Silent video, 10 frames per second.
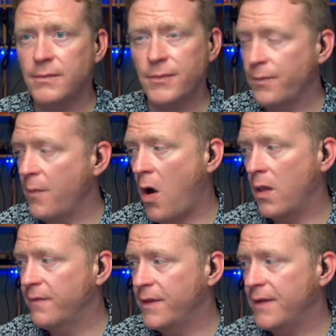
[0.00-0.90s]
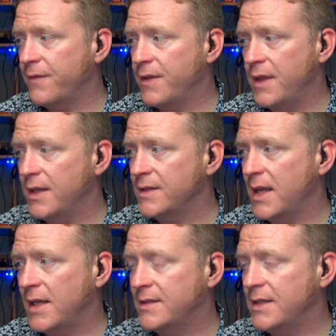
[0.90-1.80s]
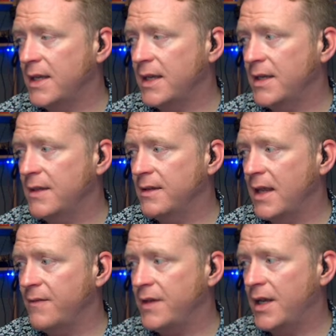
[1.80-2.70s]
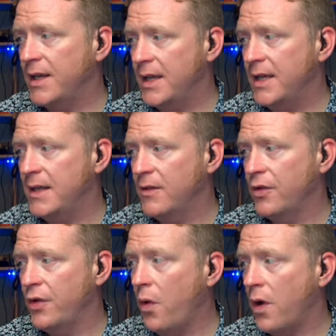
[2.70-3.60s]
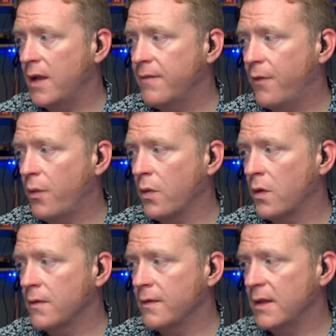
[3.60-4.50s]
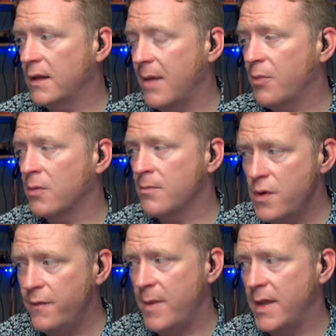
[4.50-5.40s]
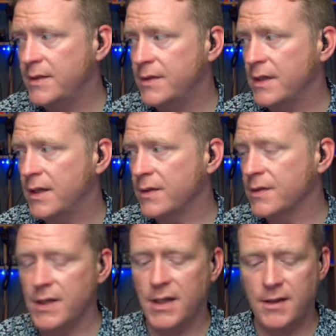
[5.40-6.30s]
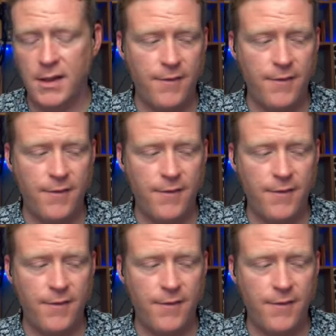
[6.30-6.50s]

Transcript: all of the different things that they've done in Illinois for the labor movement. Here's the governor.